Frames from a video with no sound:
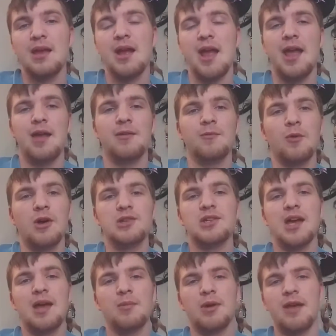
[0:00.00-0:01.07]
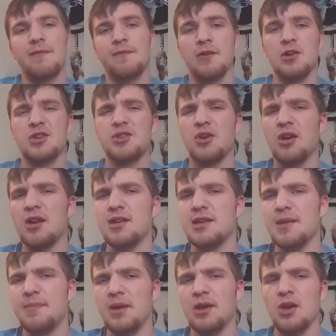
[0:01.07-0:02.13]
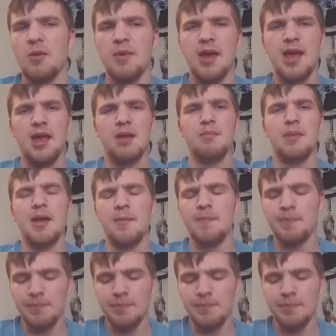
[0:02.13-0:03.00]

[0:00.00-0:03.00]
and one time when I first started dipping Copenhagen Mint,